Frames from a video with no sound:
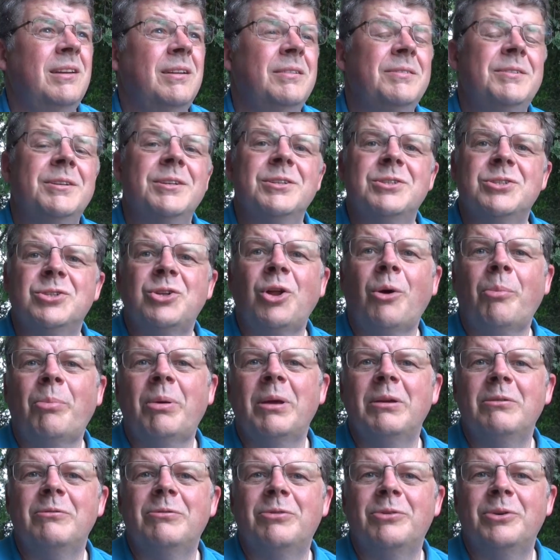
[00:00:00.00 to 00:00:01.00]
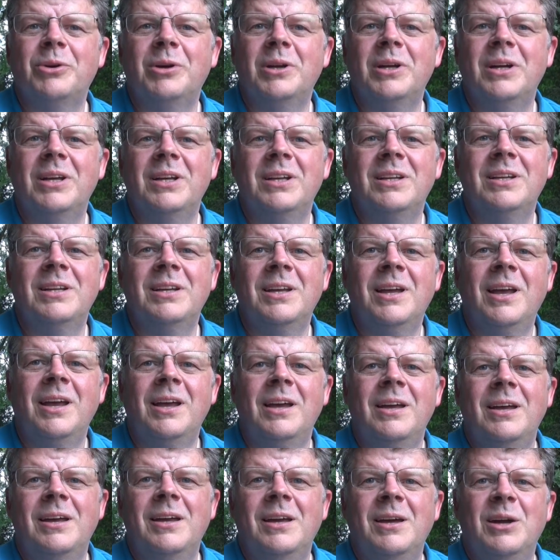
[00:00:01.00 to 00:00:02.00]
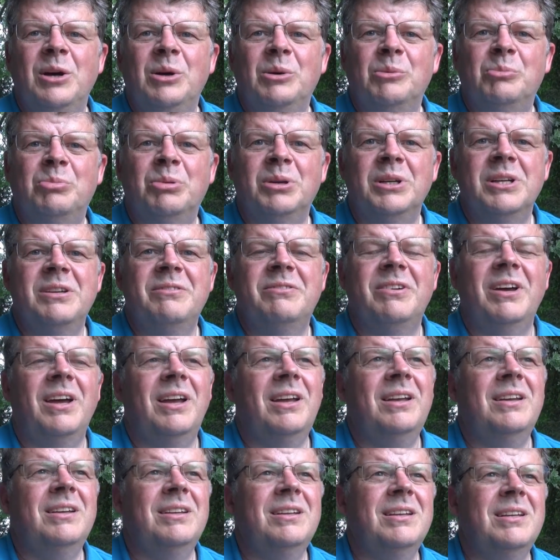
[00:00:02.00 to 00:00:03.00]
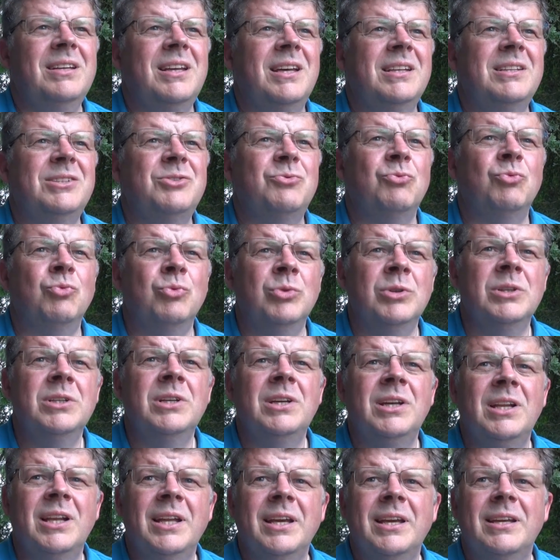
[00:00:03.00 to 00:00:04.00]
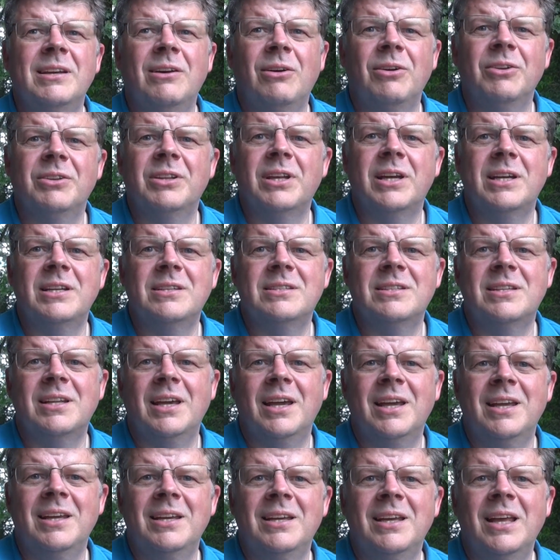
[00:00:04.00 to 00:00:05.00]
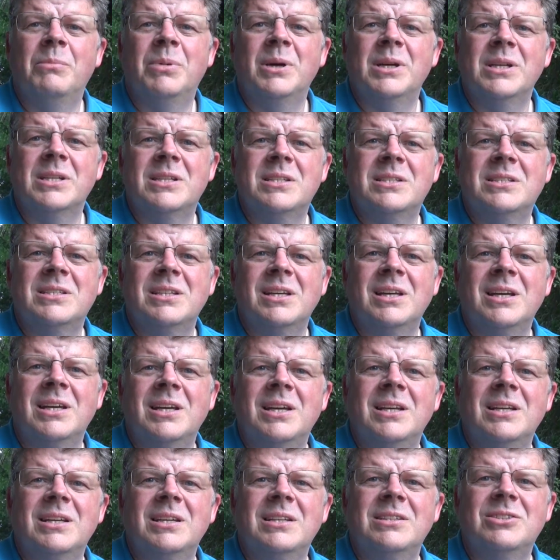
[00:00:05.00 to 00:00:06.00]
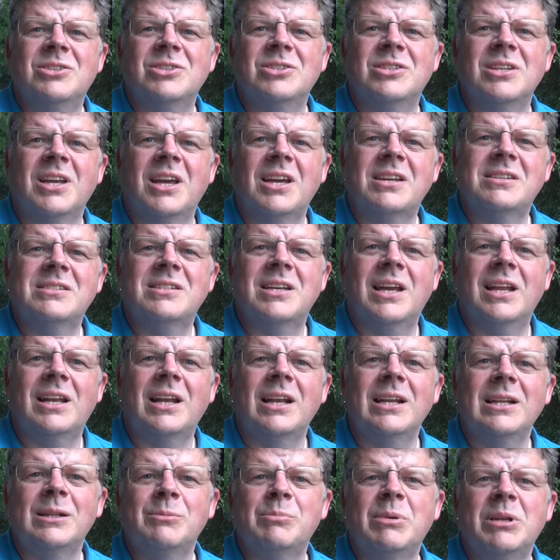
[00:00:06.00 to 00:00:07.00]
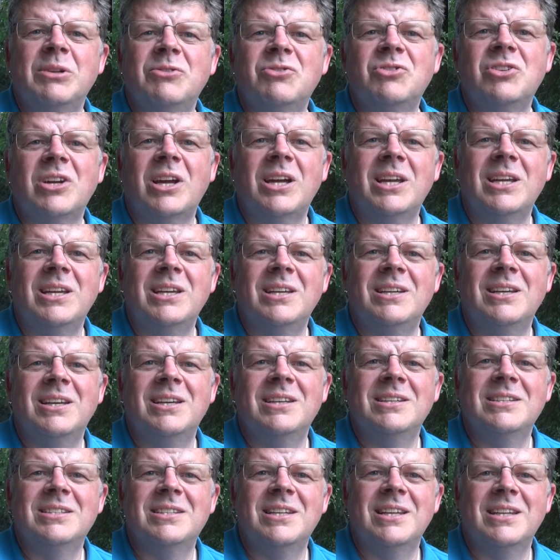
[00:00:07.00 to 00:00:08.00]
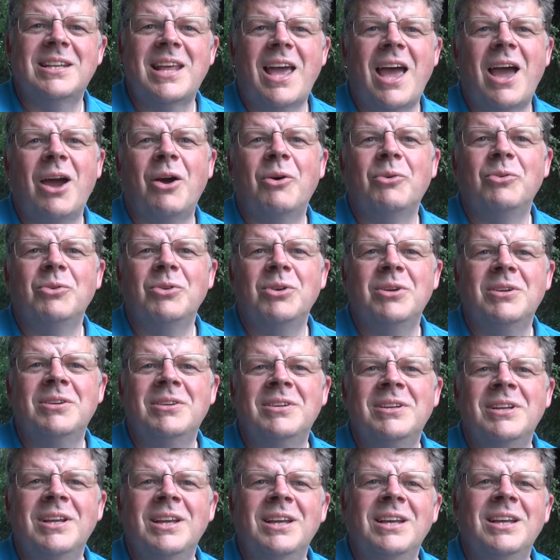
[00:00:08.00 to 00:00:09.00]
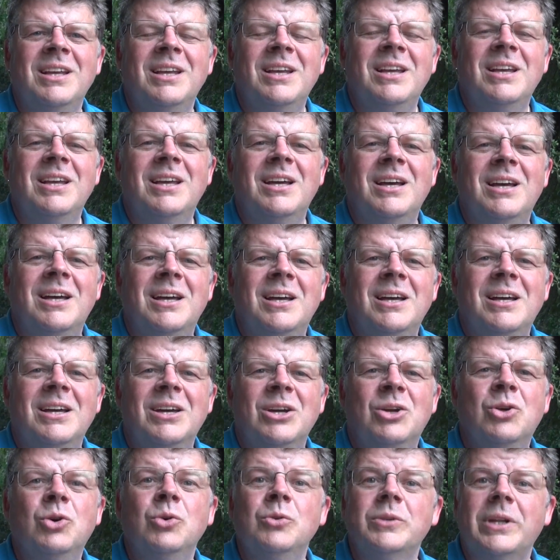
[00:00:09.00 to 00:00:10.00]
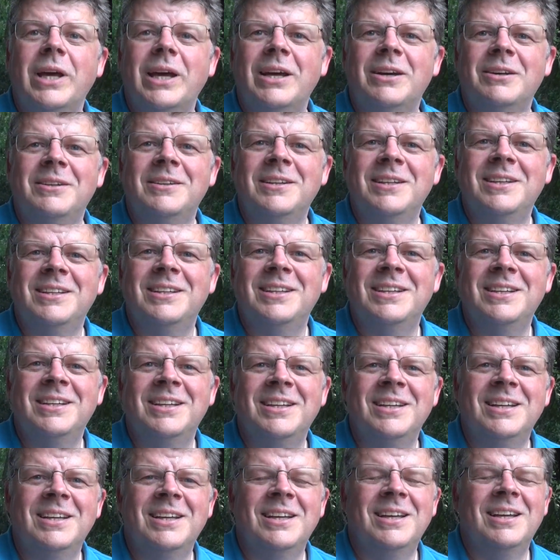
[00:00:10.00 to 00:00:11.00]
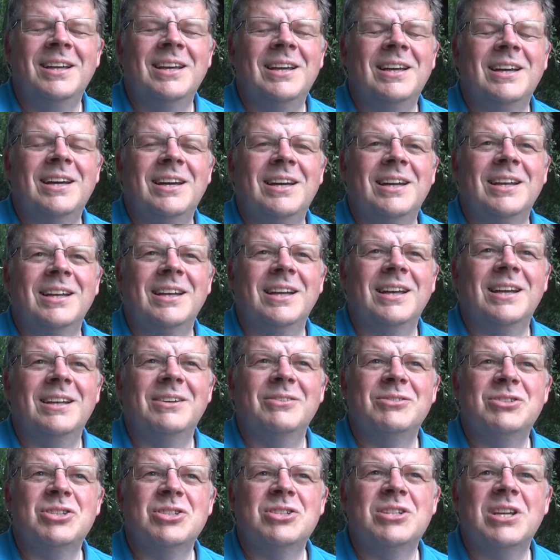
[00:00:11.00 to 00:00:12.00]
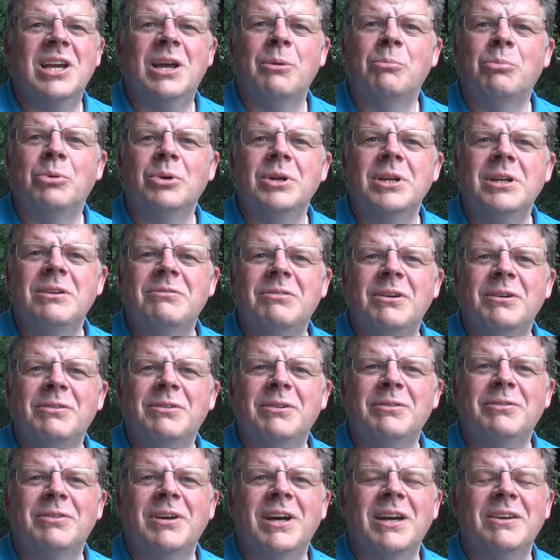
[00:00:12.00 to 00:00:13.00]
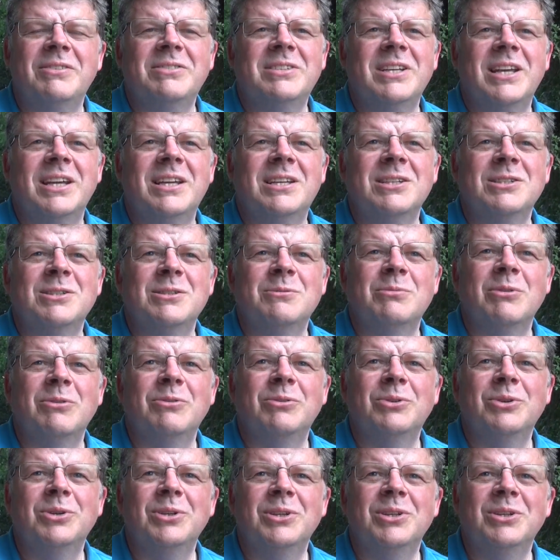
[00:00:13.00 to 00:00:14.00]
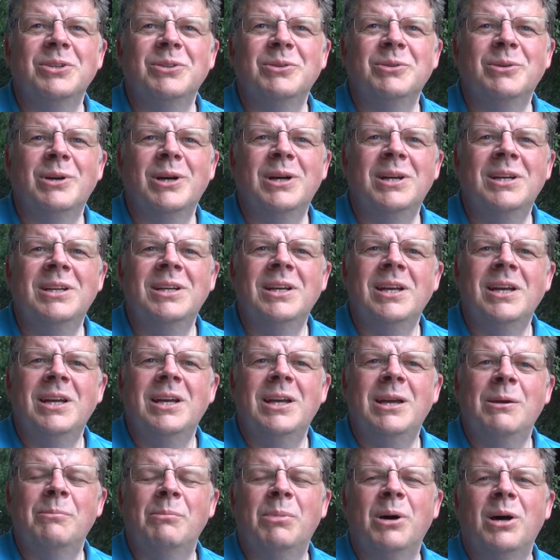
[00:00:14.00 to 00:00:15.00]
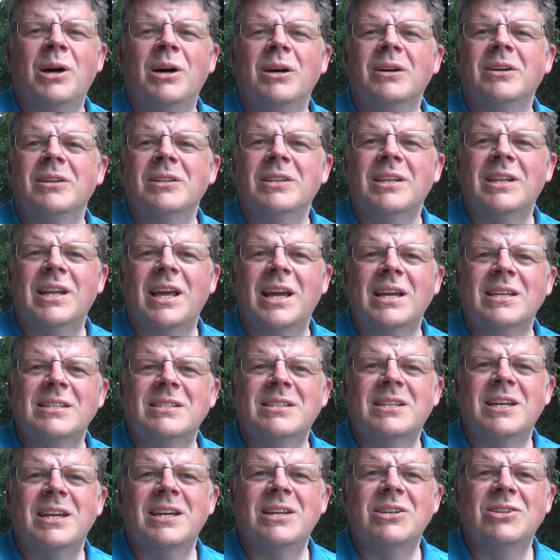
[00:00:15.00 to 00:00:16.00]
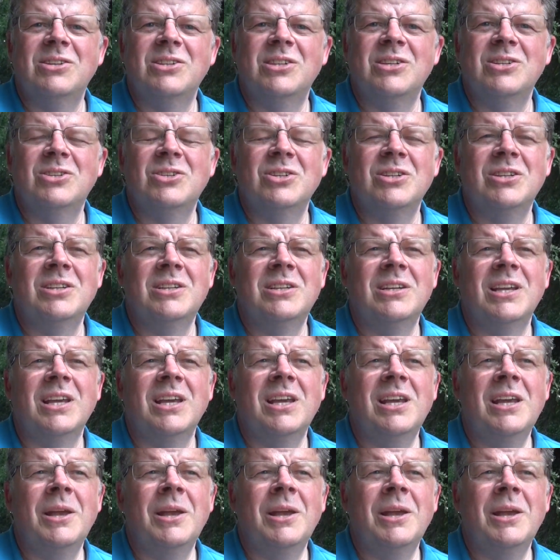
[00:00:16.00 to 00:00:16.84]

I'm just stopping for a breather. It's really a hot day today, but it's just nice to get a little bit of shade, sit down, cool down, and kind of just take a breather for 5 seconds before you embark on the next stage of the journey.